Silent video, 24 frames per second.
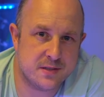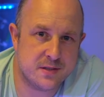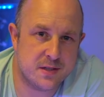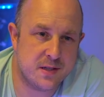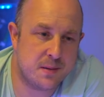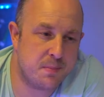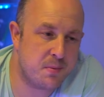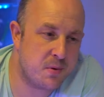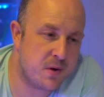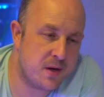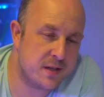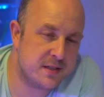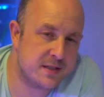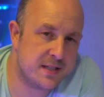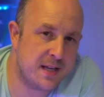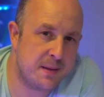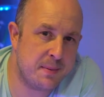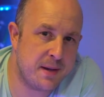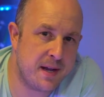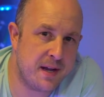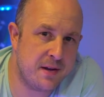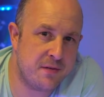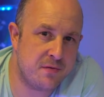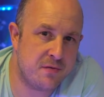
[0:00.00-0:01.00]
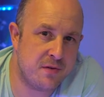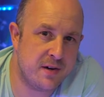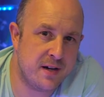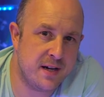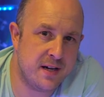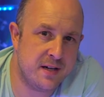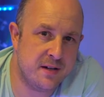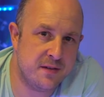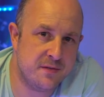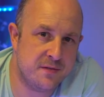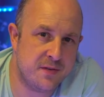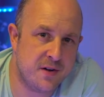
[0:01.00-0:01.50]
So the price they paid for it
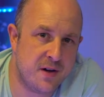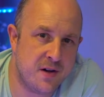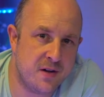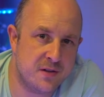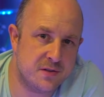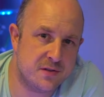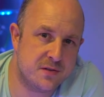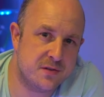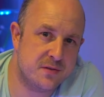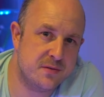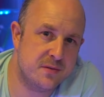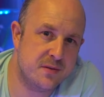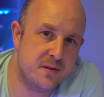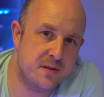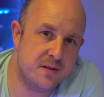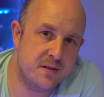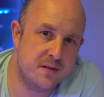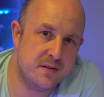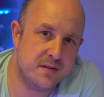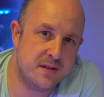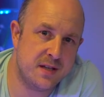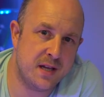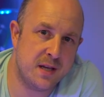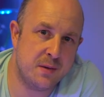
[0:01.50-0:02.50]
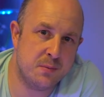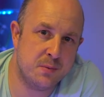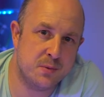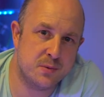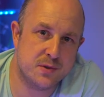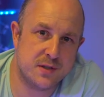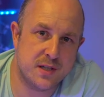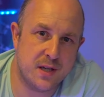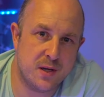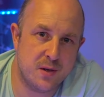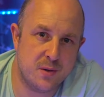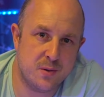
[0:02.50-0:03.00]
in advance, they will
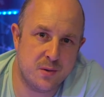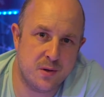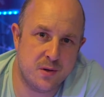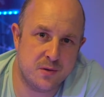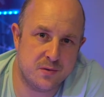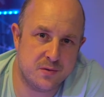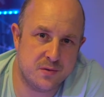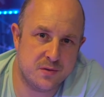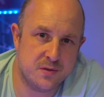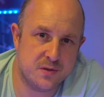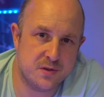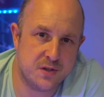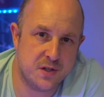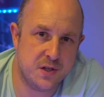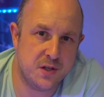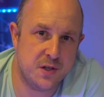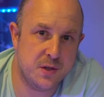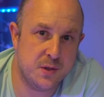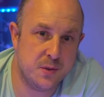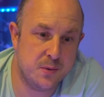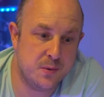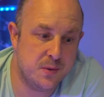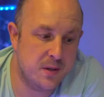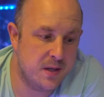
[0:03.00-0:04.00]
sell on to you.